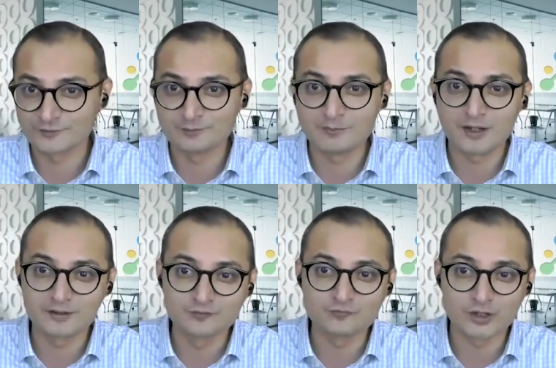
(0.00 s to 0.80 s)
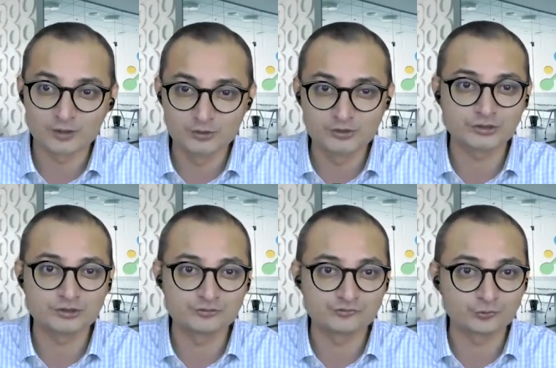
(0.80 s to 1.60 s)
Uh, the market
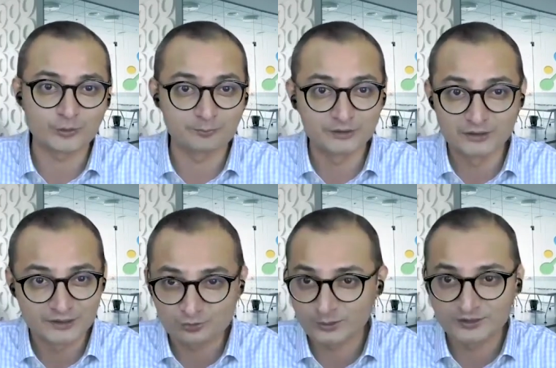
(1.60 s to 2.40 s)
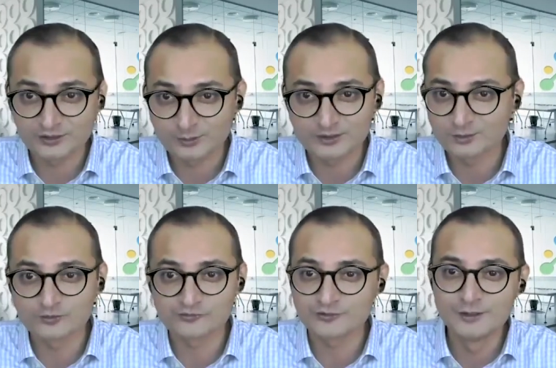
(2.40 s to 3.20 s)
environment changes so rapidly, and
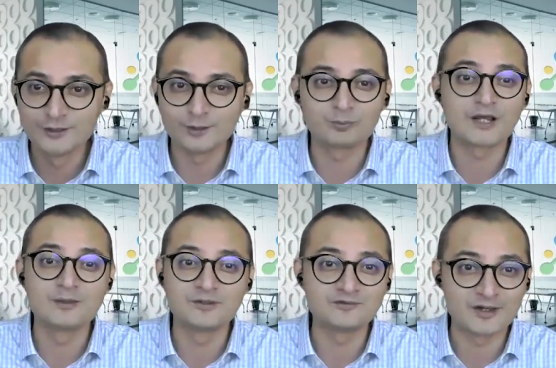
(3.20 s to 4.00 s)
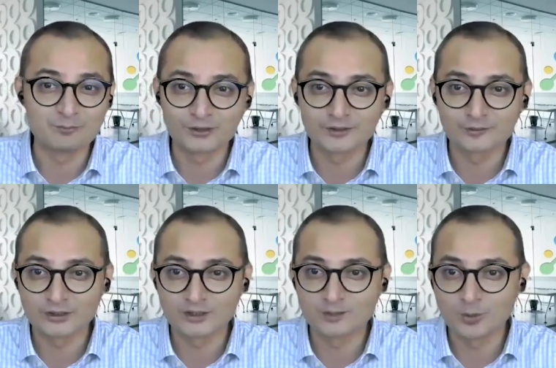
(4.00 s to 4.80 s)
2020 was a prime example
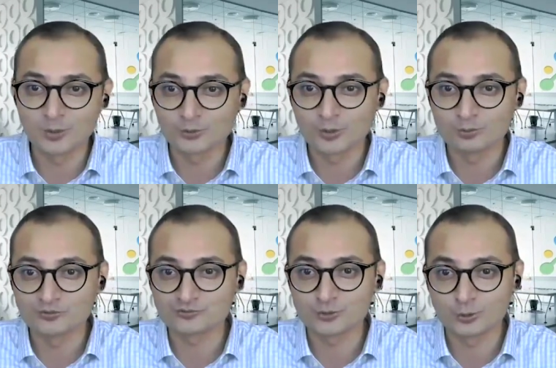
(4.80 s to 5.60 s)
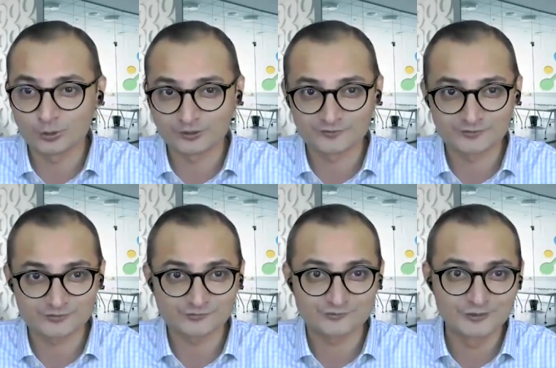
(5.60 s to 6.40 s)
and a wake-up call to almost all
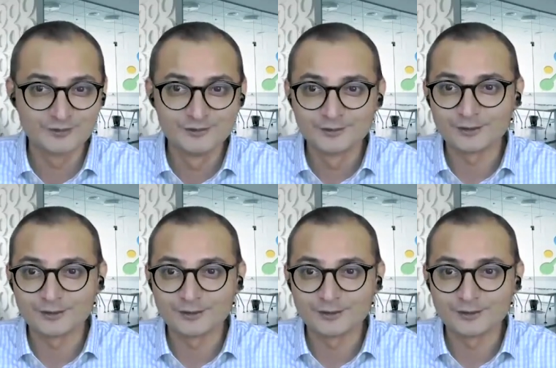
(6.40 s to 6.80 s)
organizations.